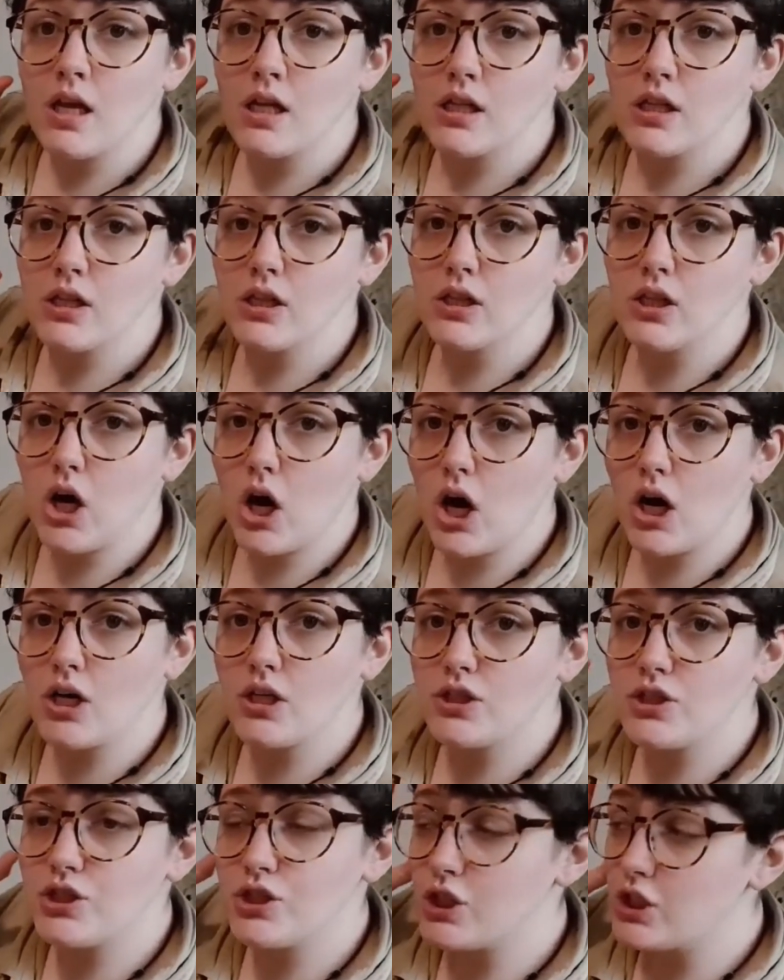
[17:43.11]

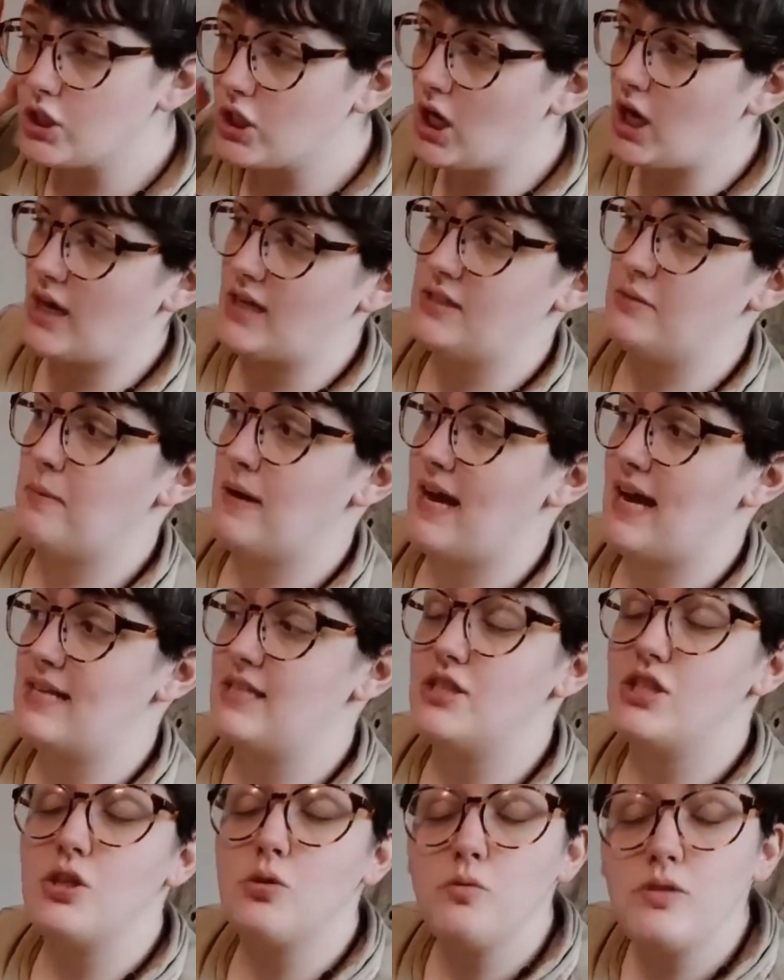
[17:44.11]
Large gauze pads, you
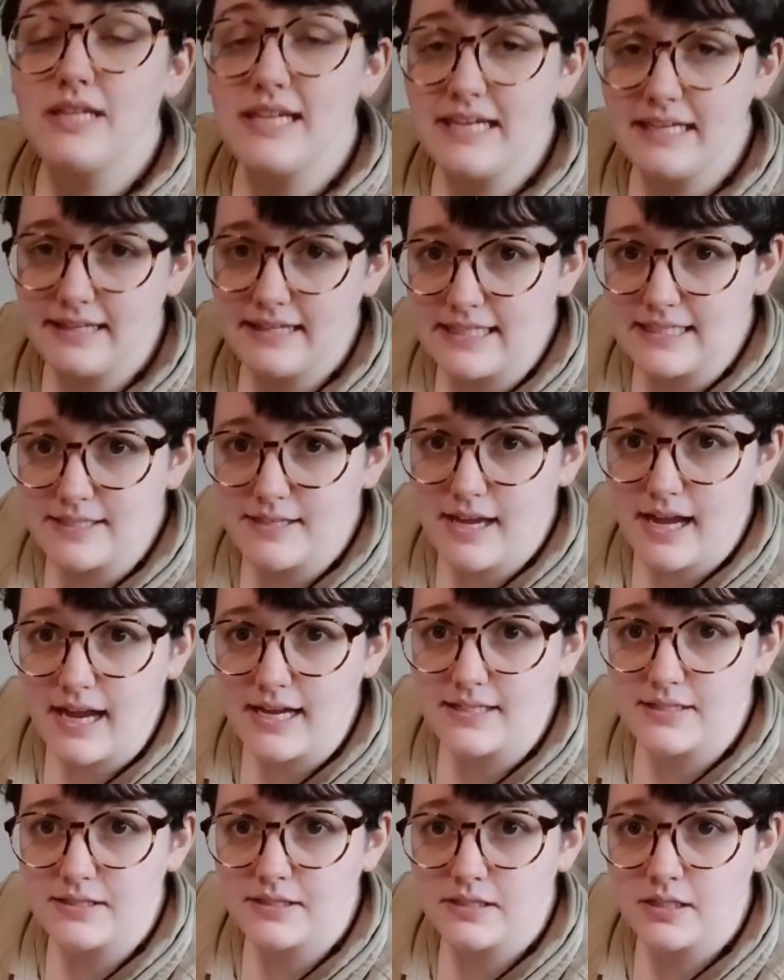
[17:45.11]
need these
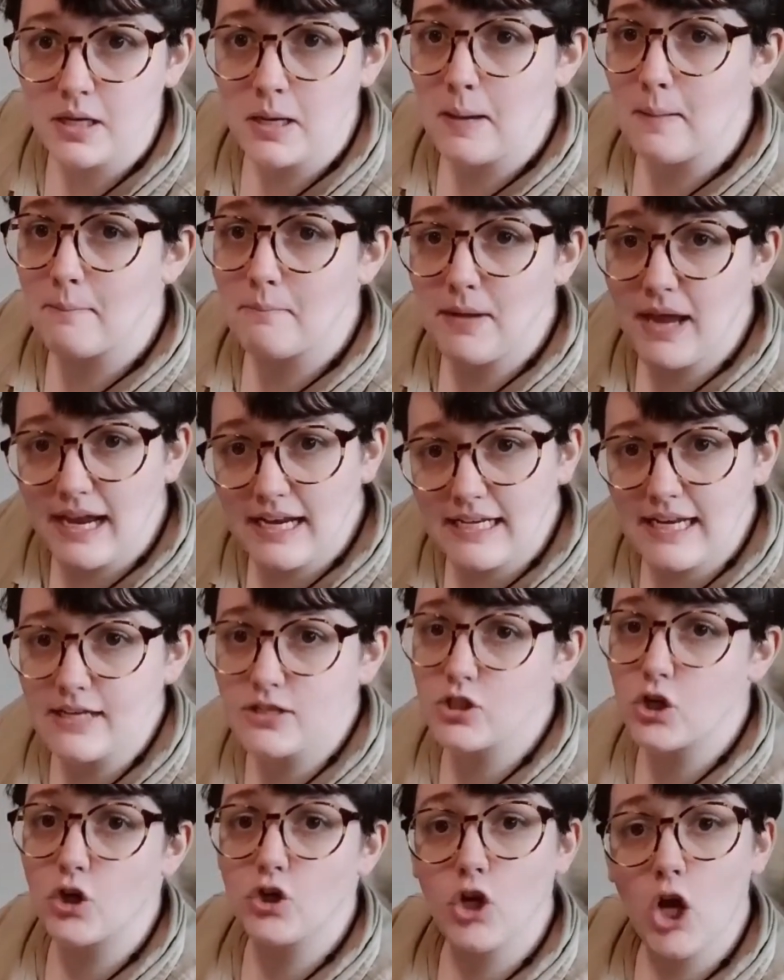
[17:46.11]
guys. Band-Aids are
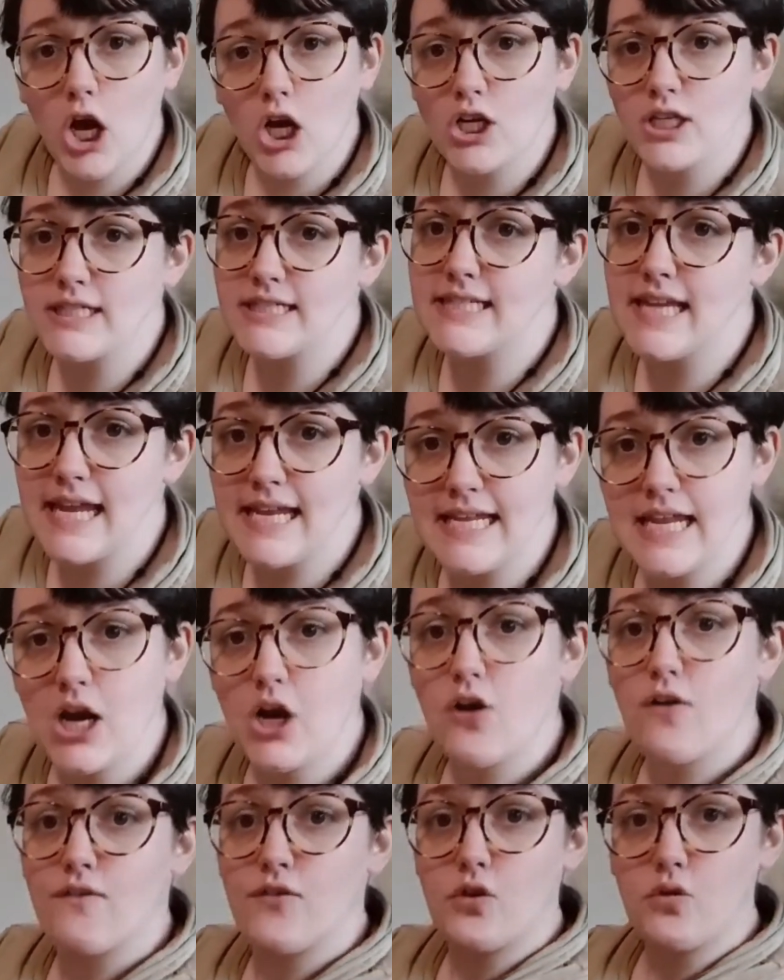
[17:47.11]
not going to take care of
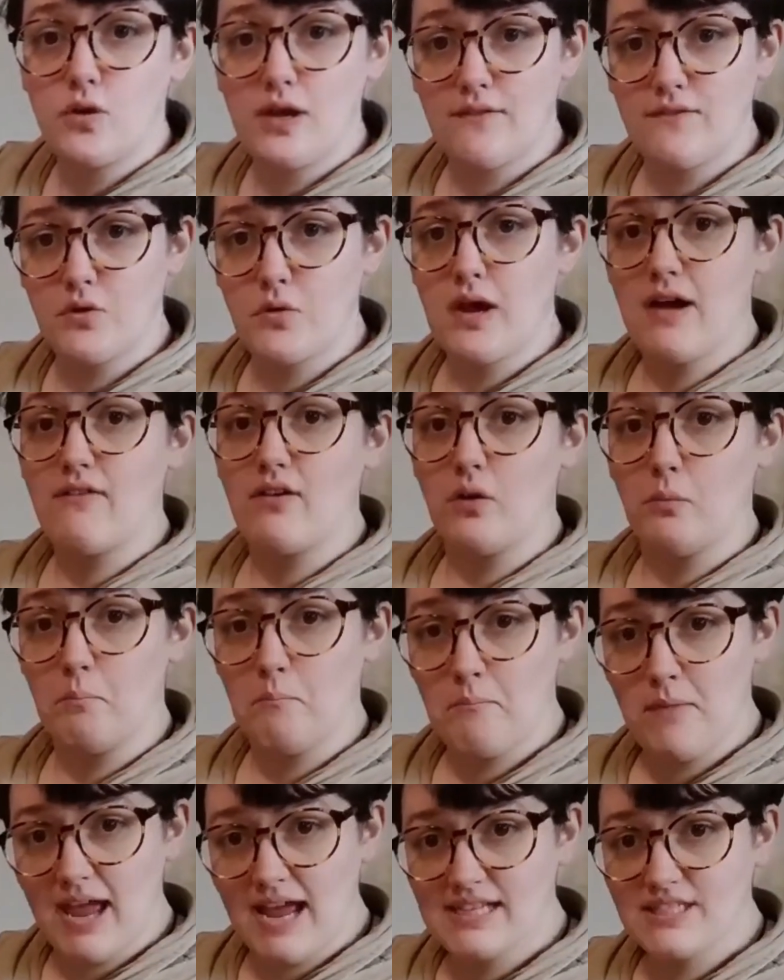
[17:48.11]
you if you have a
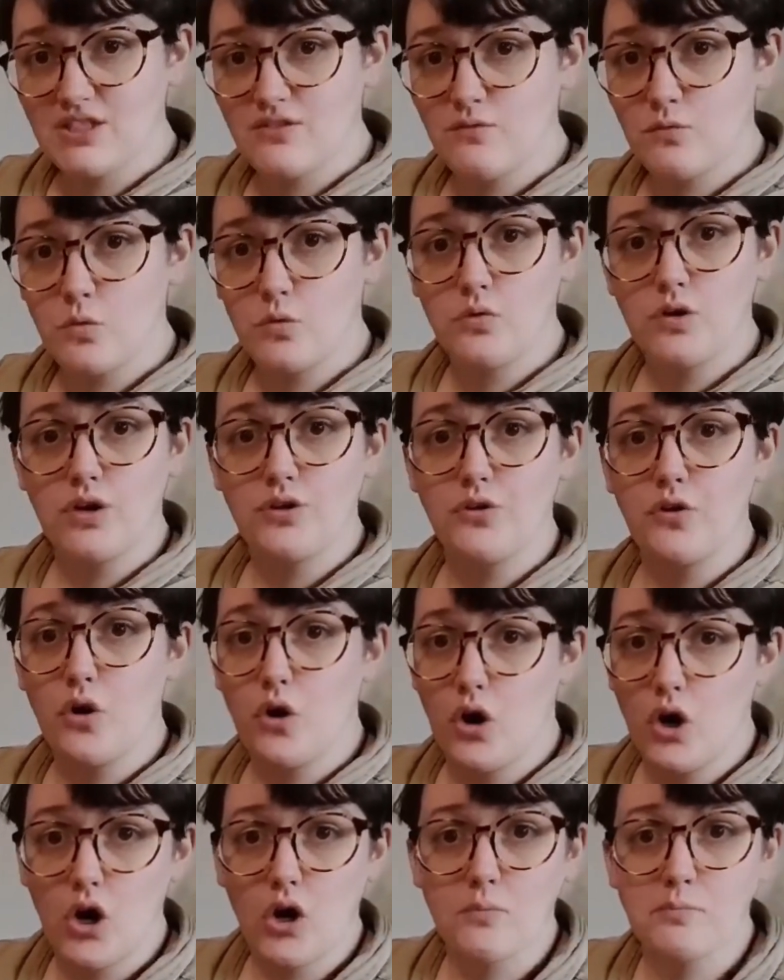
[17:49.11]
massive wound on your
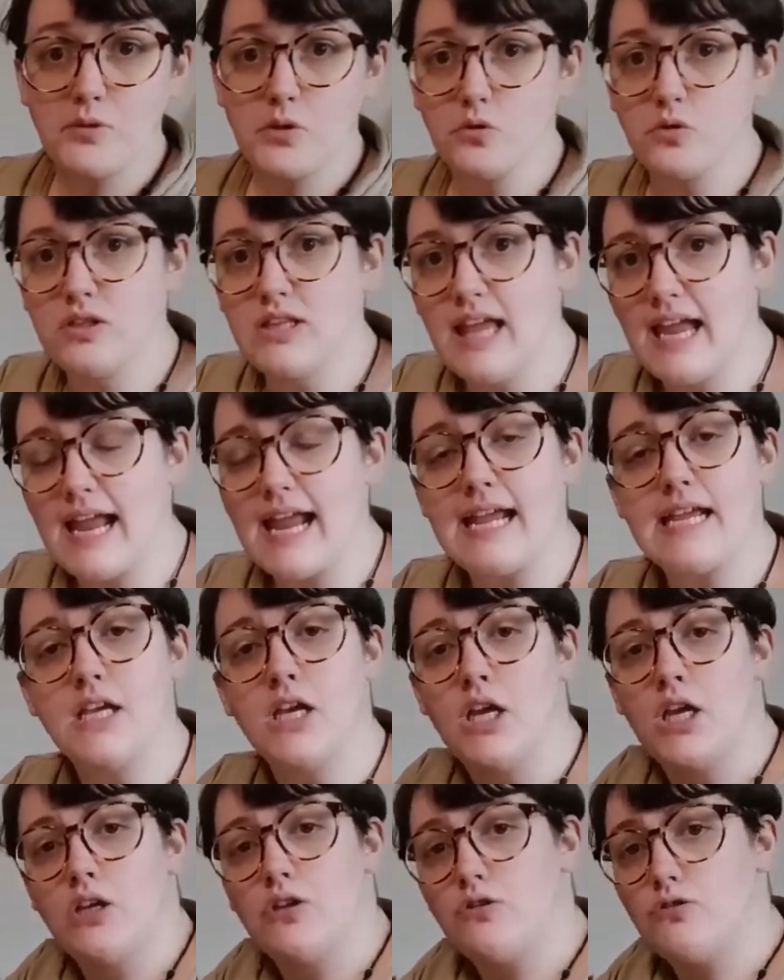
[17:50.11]
arm, your leg,
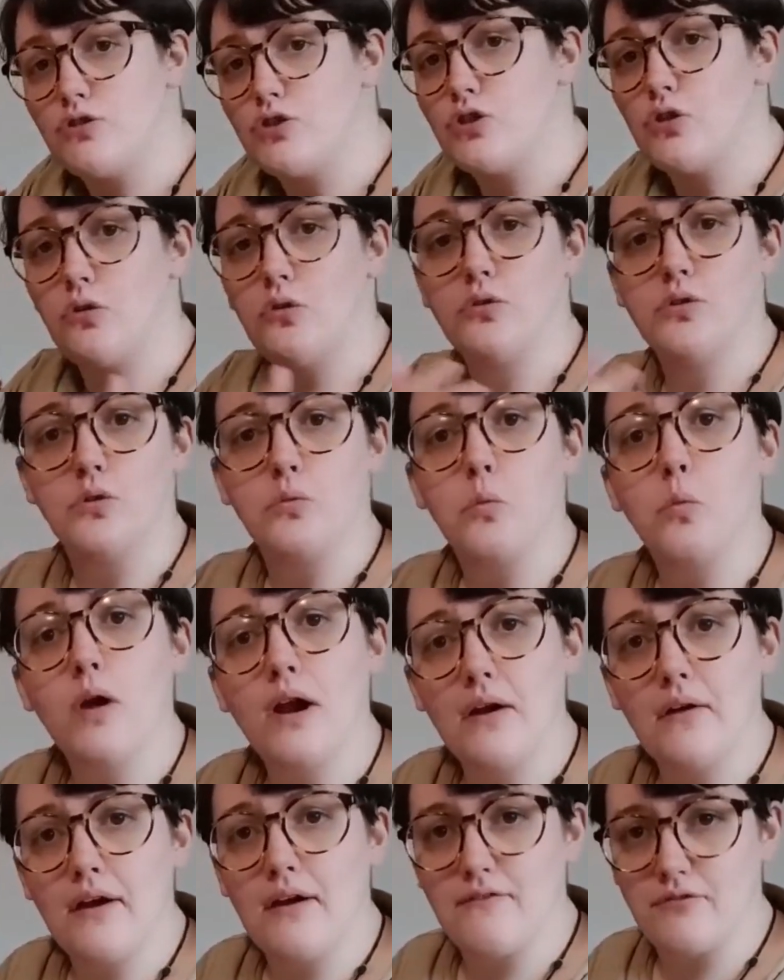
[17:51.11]
your shoulder,
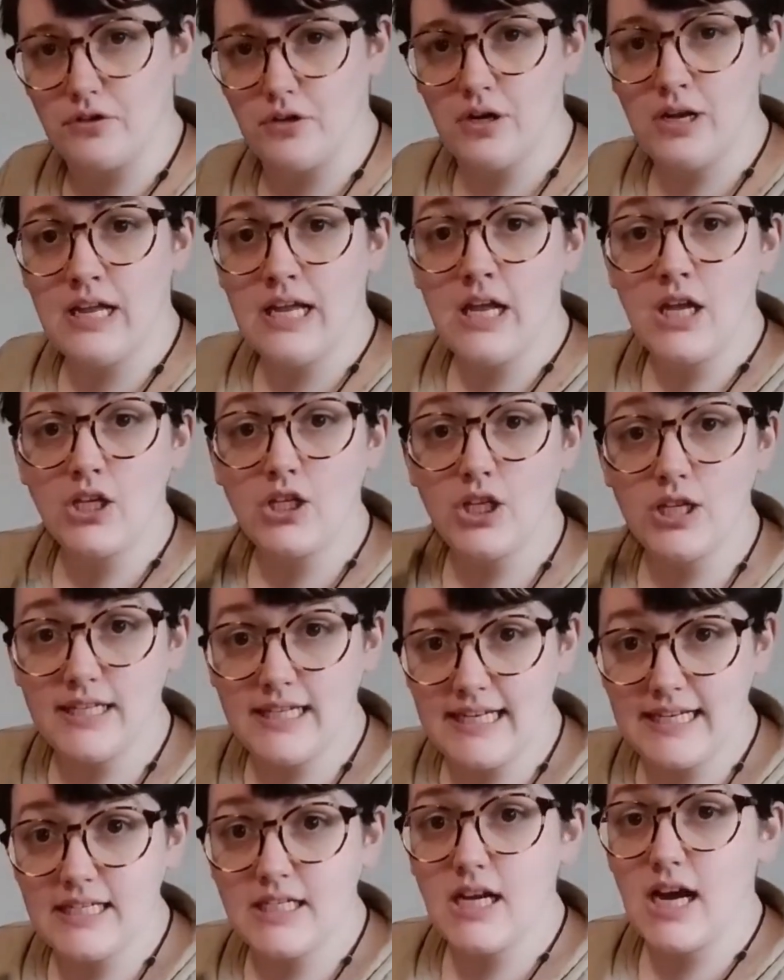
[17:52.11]
wherever. You need
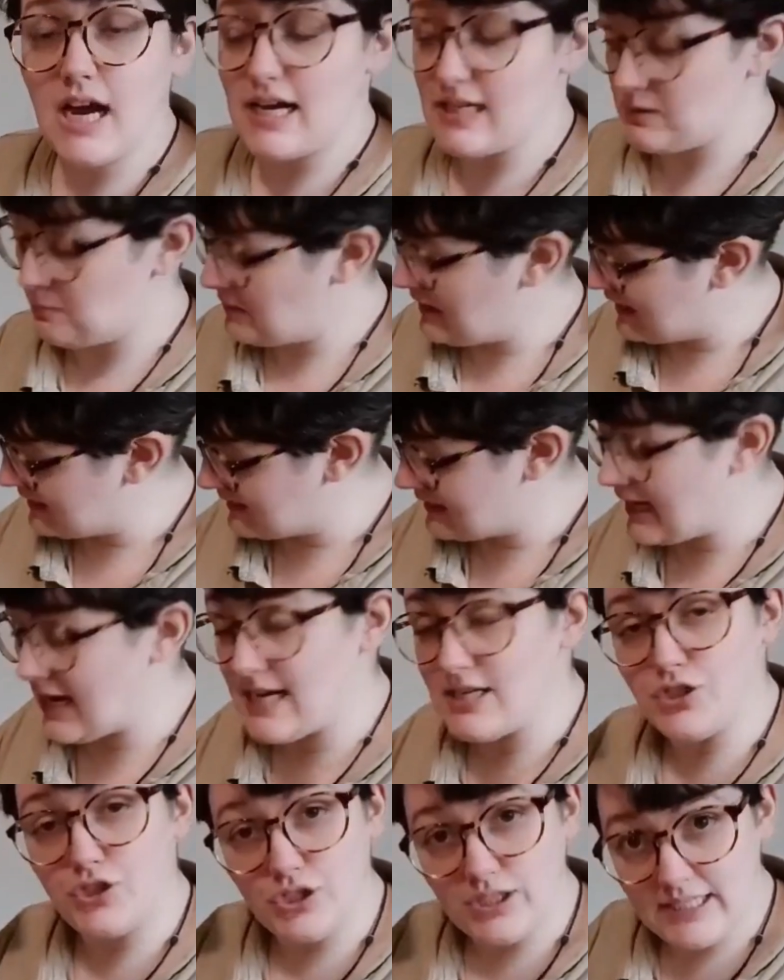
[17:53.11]
gauze pads, guys. You
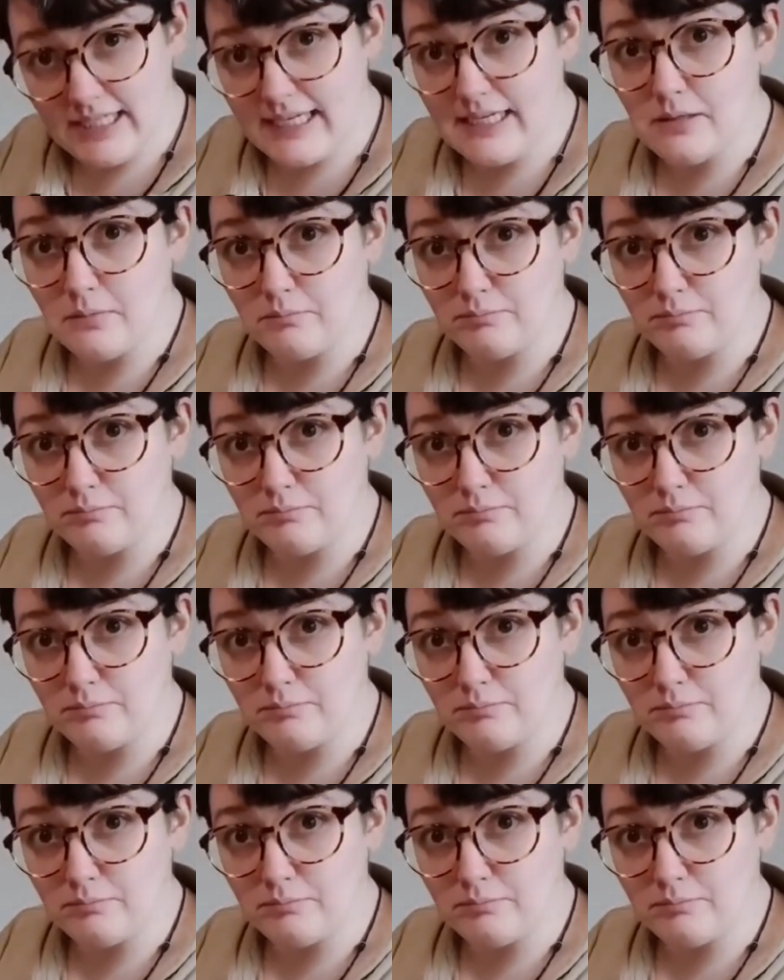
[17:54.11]
need them.